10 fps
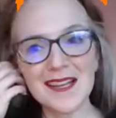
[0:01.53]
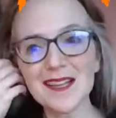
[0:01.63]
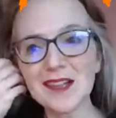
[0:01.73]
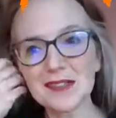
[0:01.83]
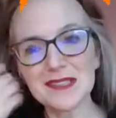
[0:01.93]

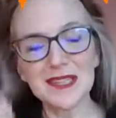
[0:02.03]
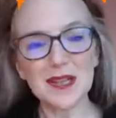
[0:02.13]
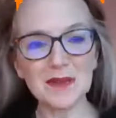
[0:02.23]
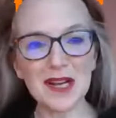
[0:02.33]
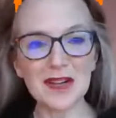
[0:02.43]
Hello,
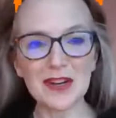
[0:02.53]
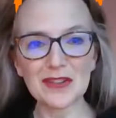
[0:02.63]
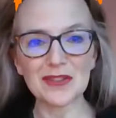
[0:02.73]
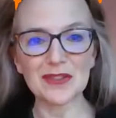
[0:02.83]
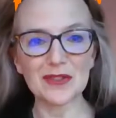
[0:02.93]
Deb. How are
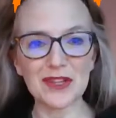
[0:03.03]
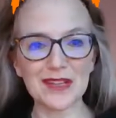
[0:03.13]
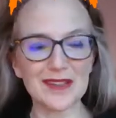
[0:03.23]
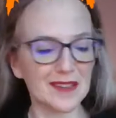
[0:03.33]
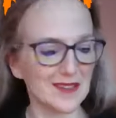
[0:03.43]
you doing?